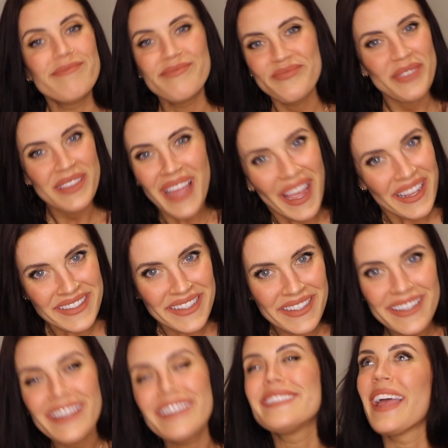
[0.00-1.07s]
But that
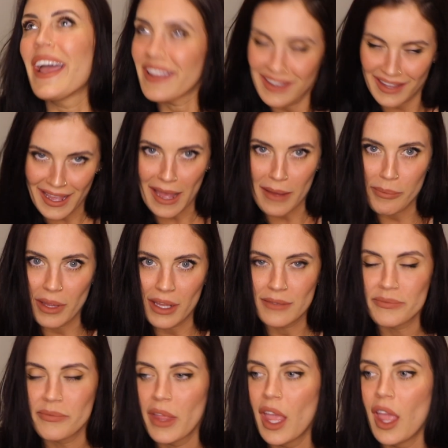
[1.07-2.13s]
didn't exactly
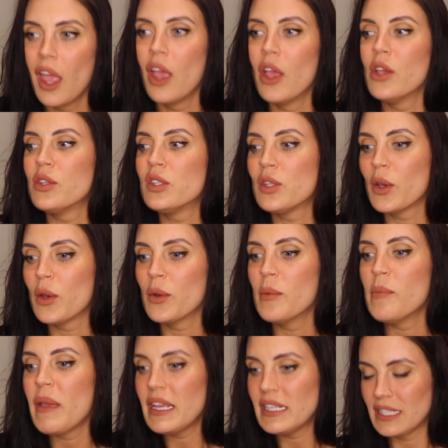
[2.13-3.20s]
happen. So
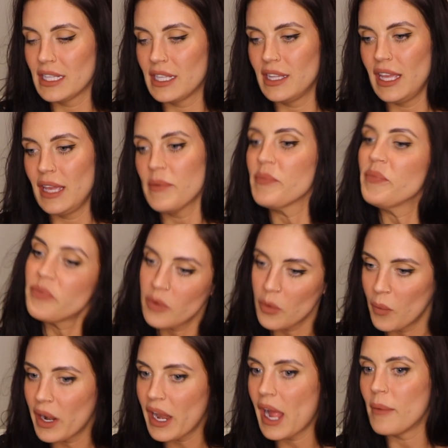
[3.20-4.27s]
basically
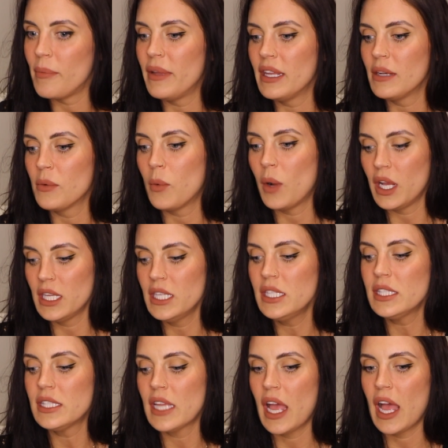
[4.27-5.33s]
what happened
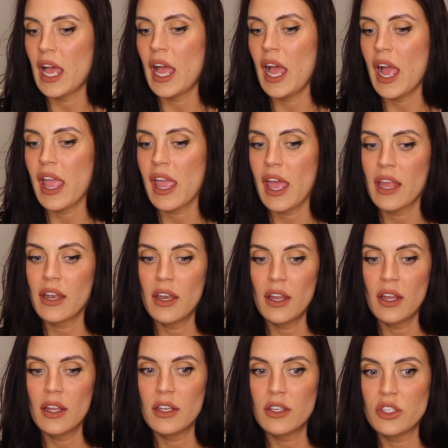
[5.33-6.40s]
was I had
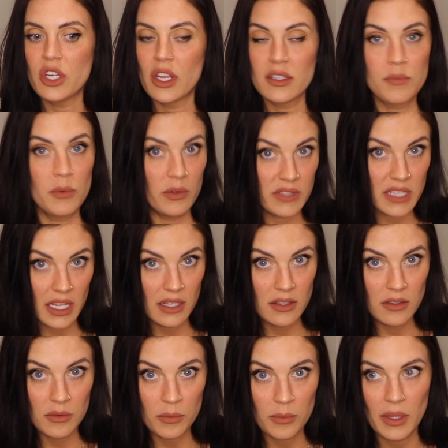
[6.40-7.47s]
just moved
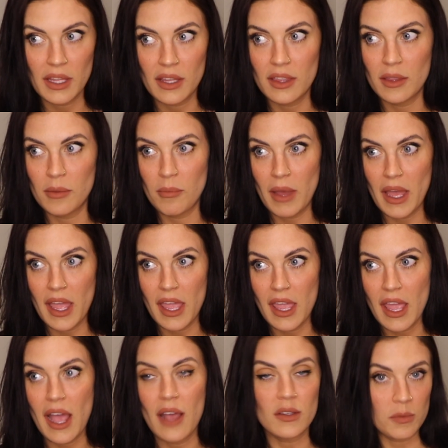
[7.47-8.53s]
in with my
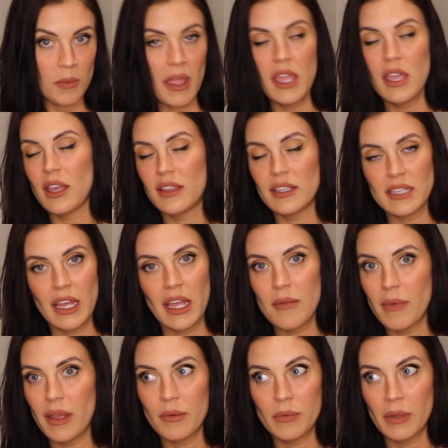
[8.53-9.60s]
housemate at the time.
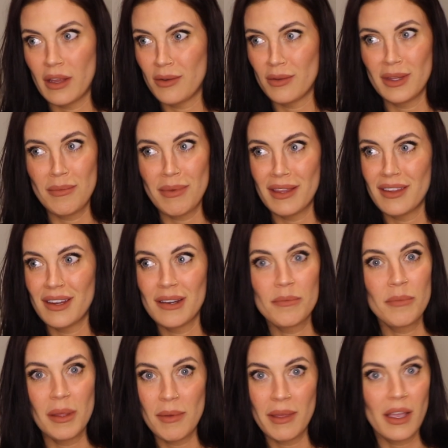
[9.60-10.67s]
I had only been there
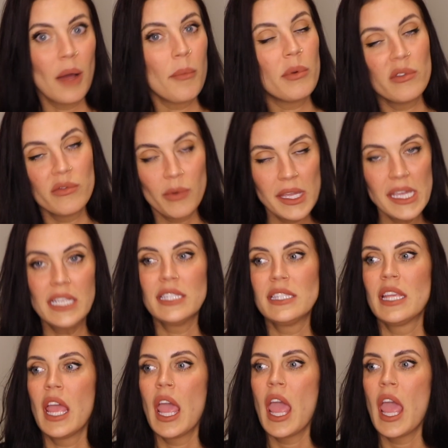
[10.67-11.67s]
maybe a couple of weeks,